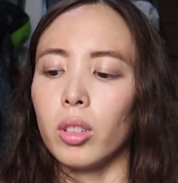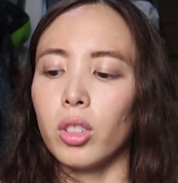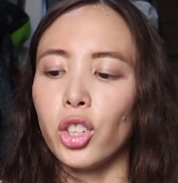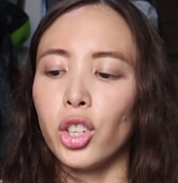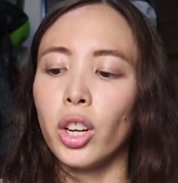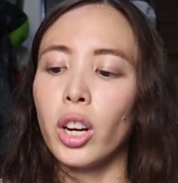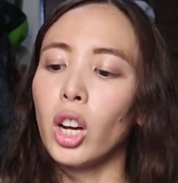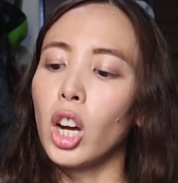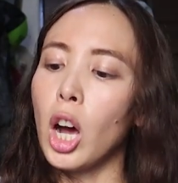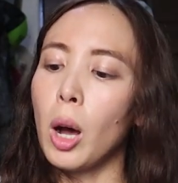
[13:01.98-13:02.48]

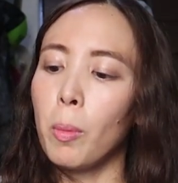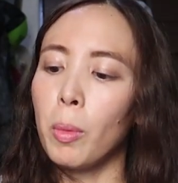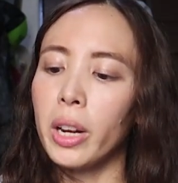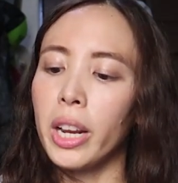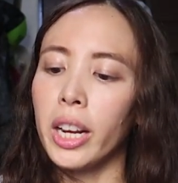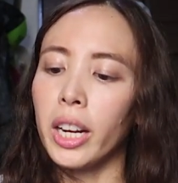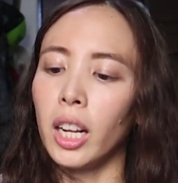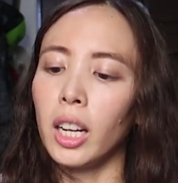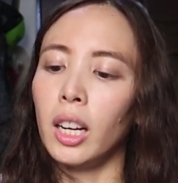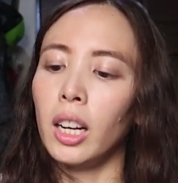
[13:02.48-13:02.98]
should
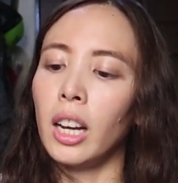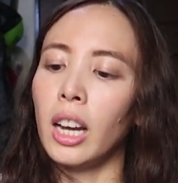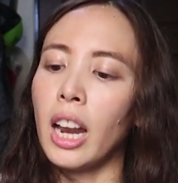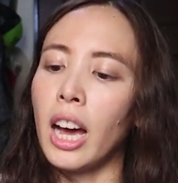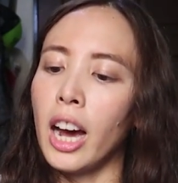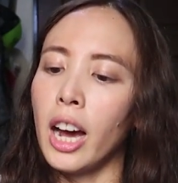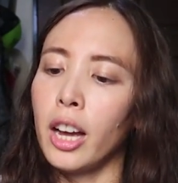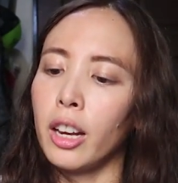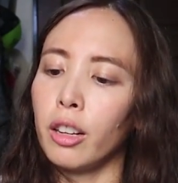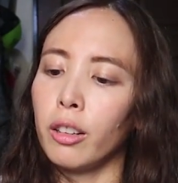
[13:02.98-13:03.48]
accommodate a
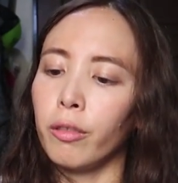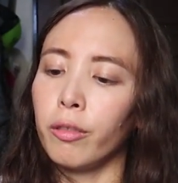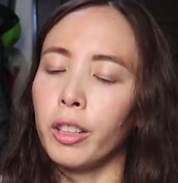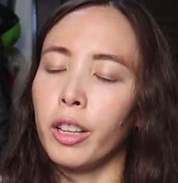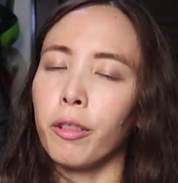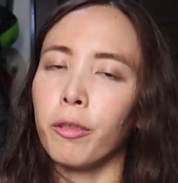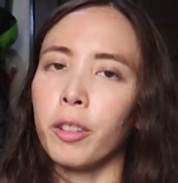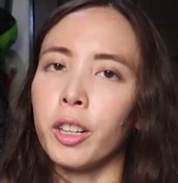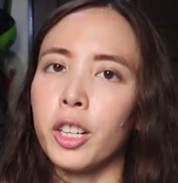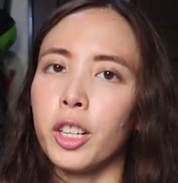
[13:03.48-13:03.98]
lot of
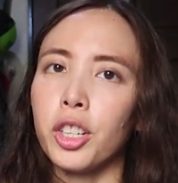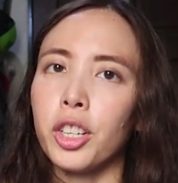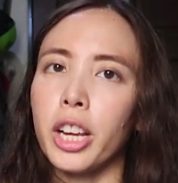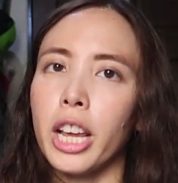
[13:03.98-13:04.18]
different